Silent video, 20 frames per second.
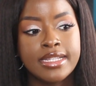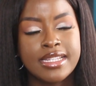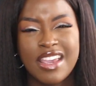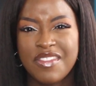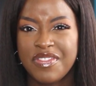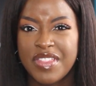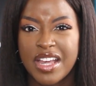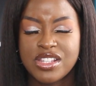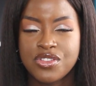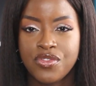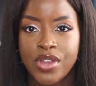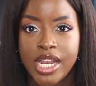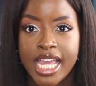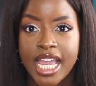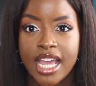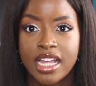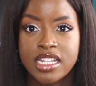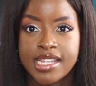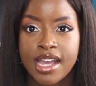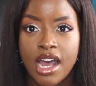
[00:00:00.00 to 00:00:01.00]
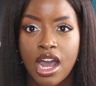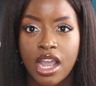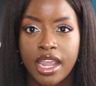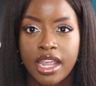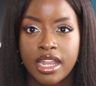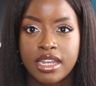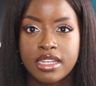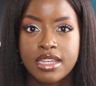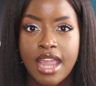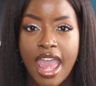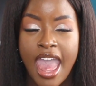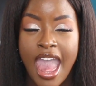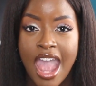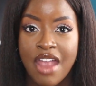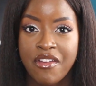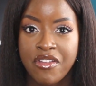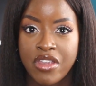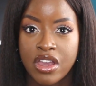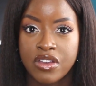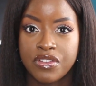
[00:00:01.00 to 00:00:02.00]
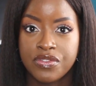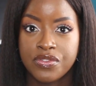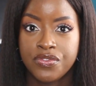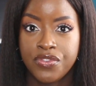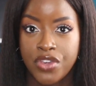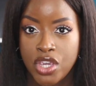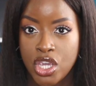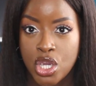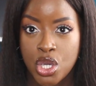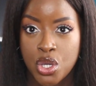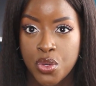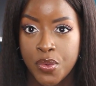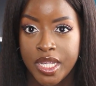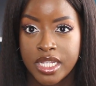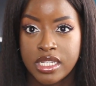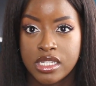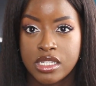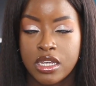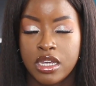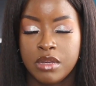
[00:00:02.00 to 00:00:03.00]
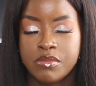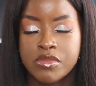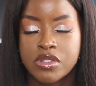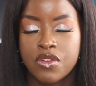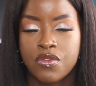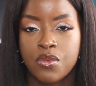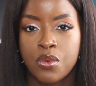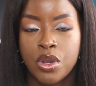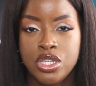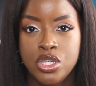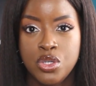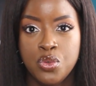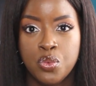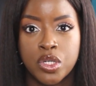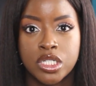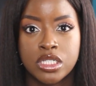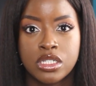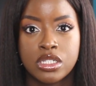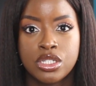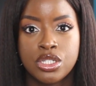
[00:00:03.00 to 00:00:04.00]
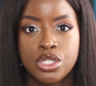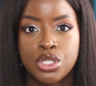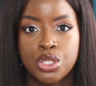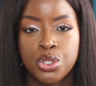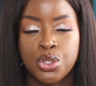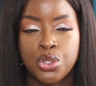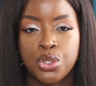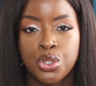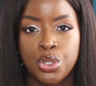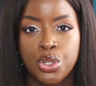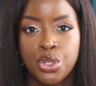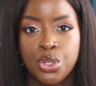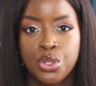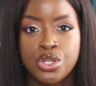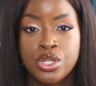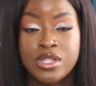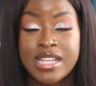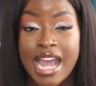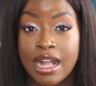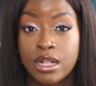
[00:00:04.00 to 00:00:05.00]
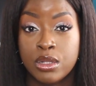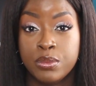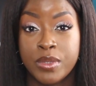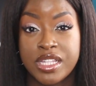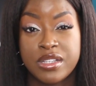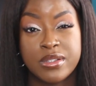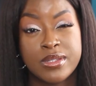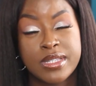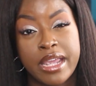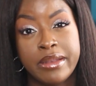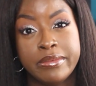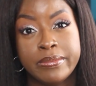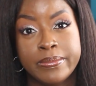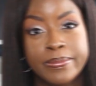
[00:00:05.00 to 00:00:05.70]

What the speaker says: if that's really a target area for you in terms of what you want to tackle with your skin.